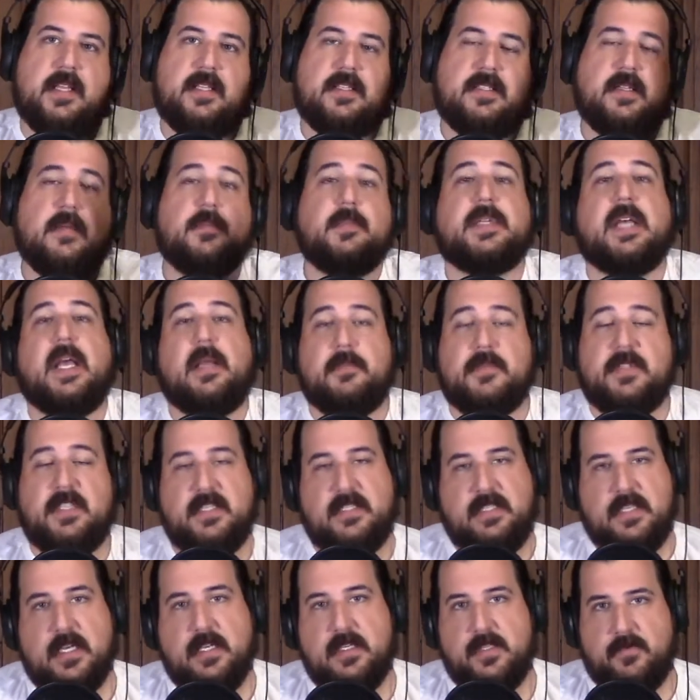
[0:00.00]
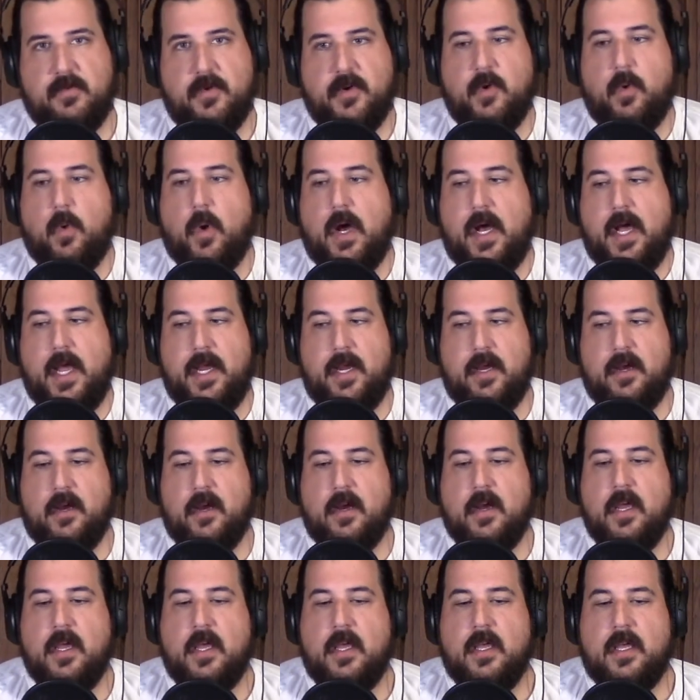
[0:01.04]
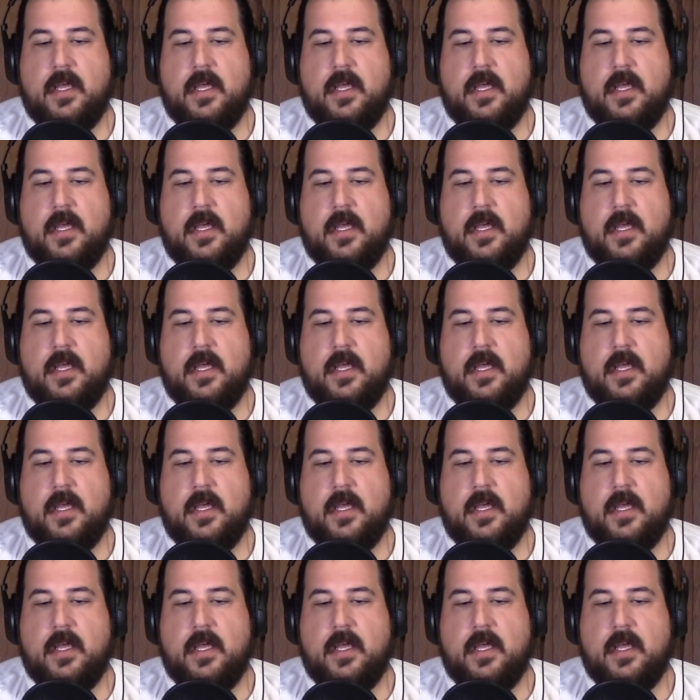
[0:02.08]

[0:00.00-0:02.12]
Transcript: and sometimes it does require